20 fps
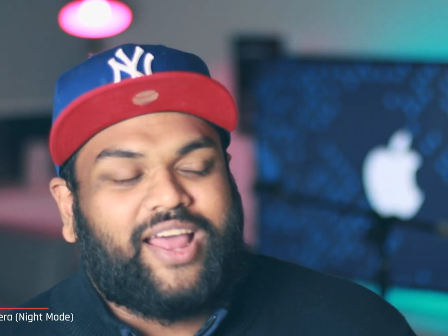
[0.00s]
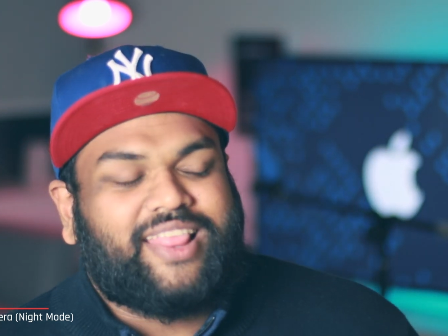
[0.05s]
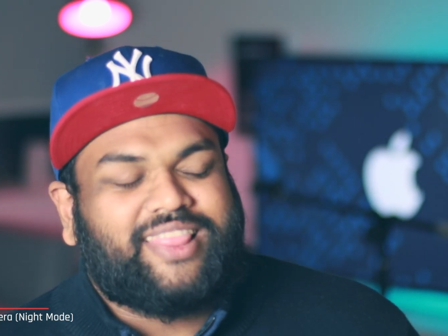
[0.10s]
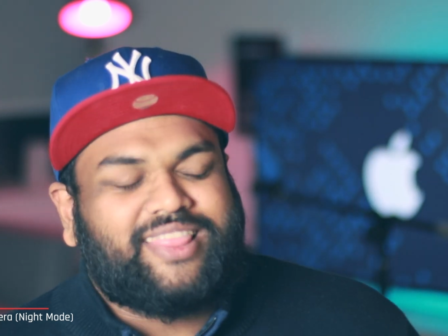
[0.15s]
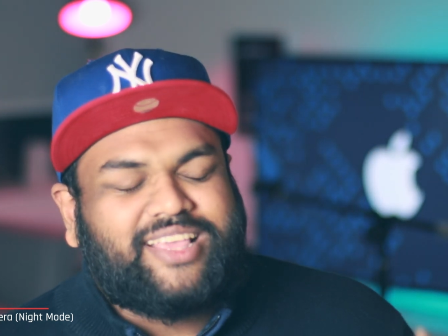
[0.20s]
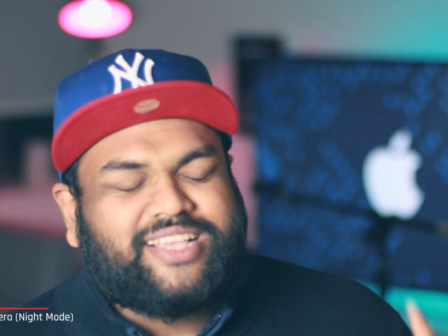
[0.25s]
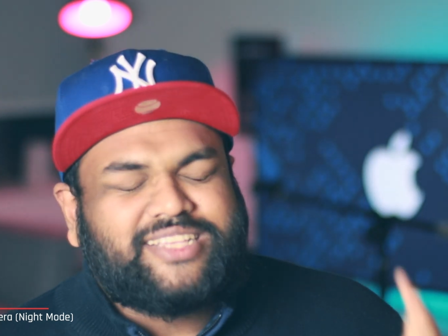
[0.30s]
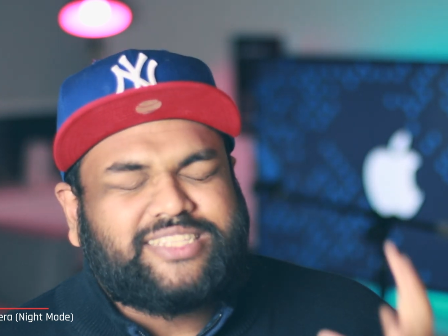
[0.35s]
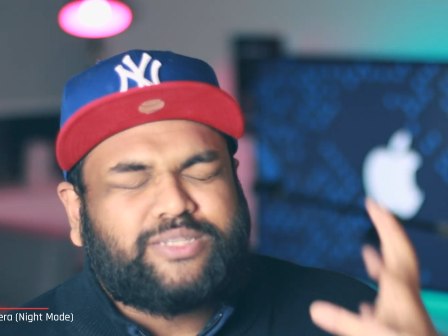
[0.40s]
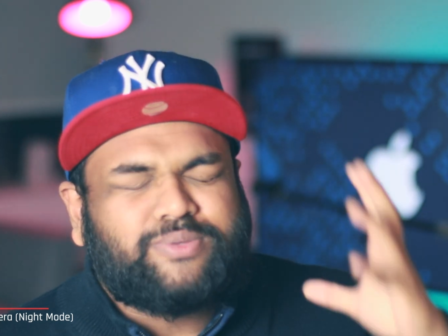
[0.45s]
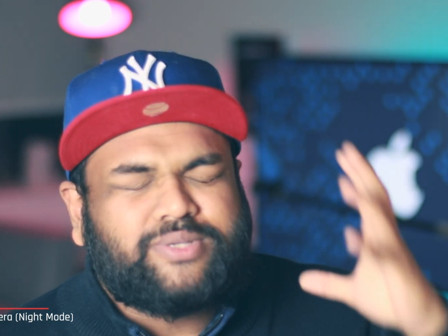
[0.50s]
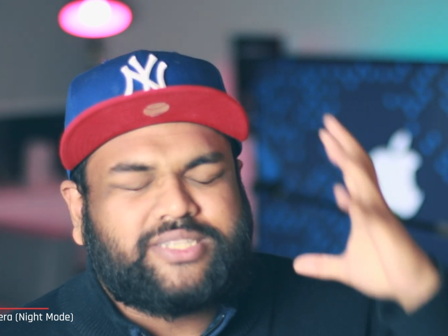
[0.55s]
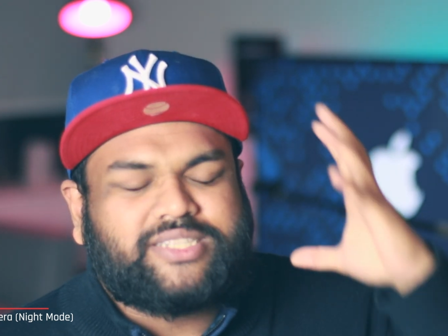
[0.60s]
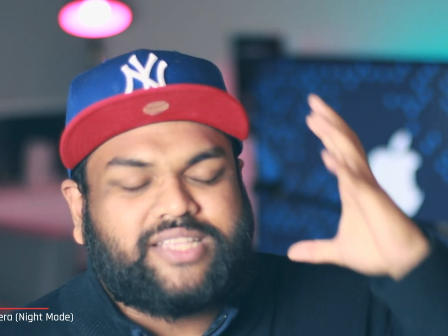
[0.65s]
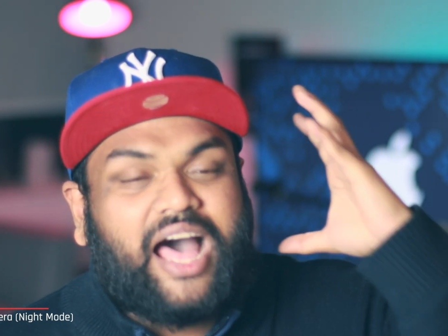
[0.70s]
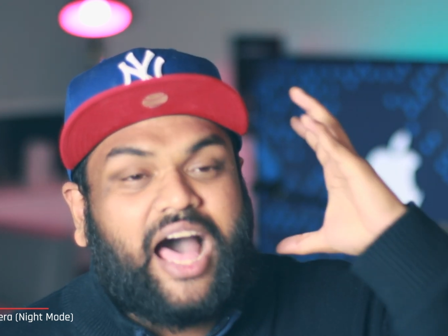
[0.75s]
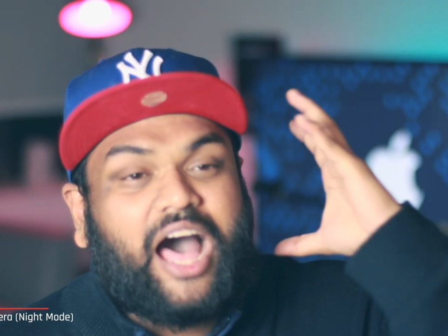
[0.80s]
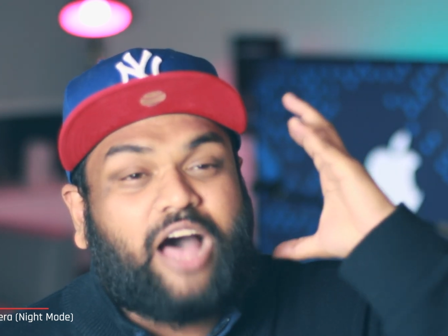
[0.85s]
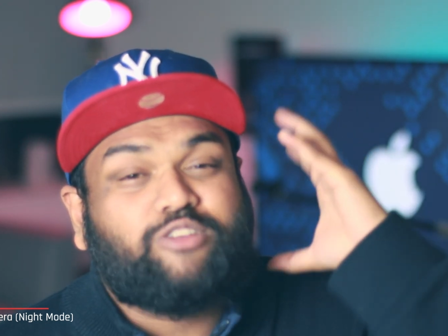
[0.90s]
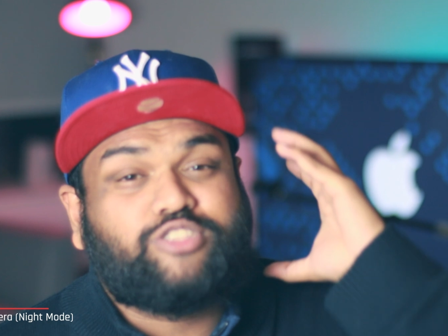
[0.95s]
And this
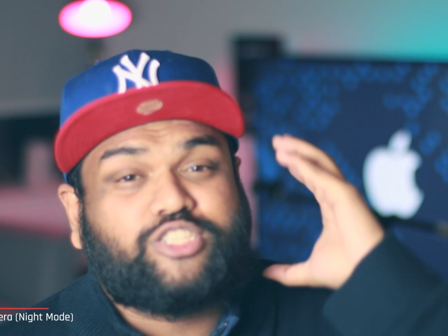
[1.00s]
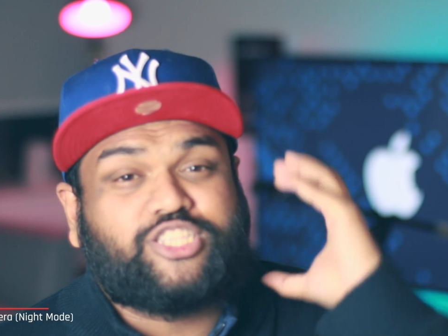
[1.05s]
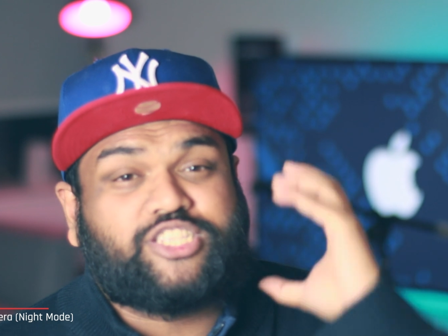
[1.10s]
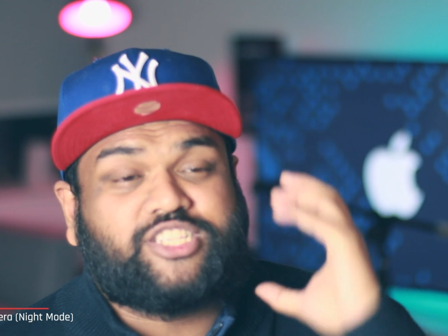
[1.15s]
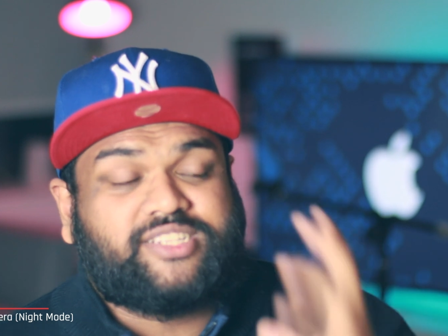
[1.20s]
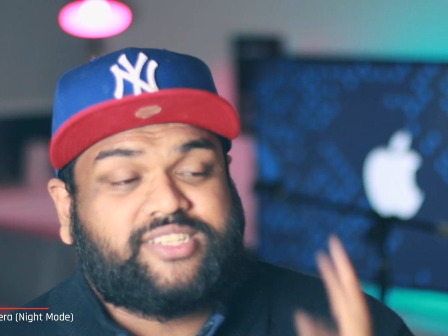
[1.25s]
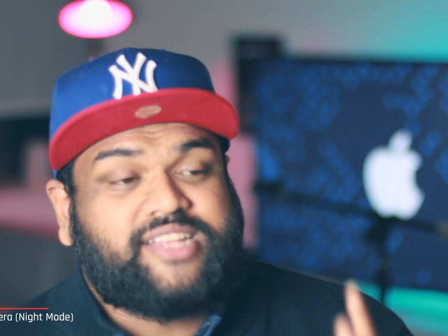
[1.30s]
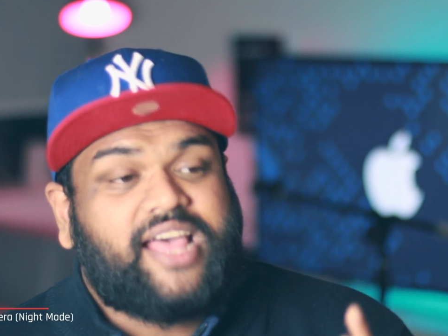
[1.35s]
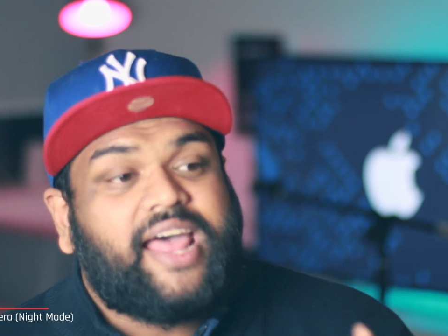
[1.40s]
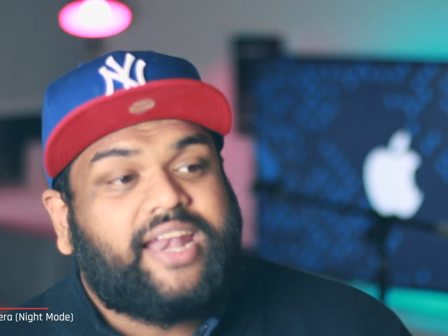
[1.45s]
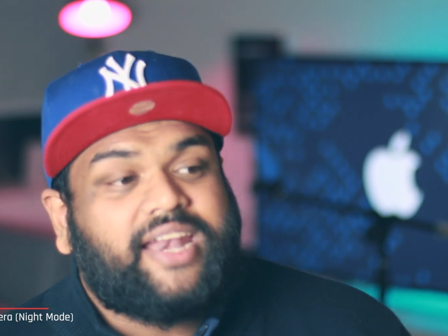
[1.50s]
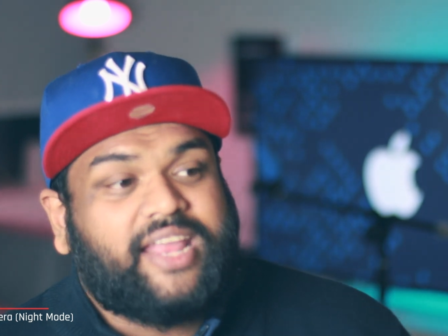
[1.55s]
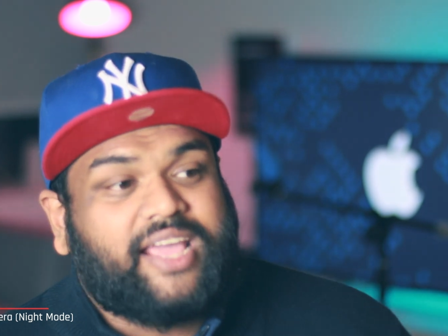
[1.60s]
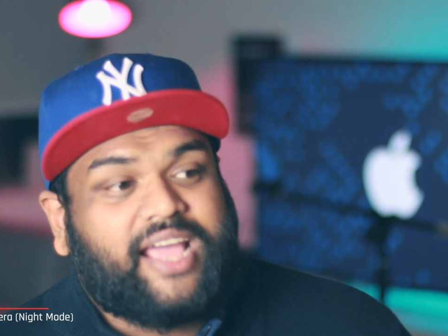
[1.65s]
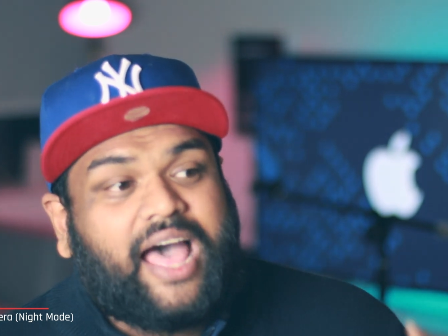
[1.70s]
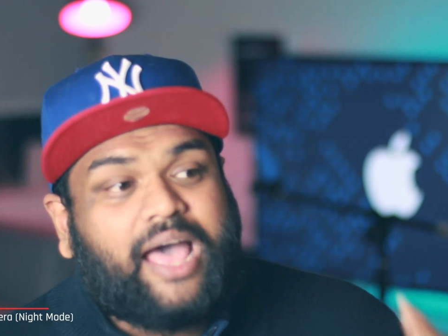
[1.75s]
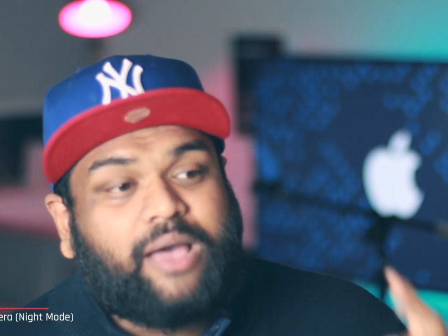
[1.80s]
was outstanding.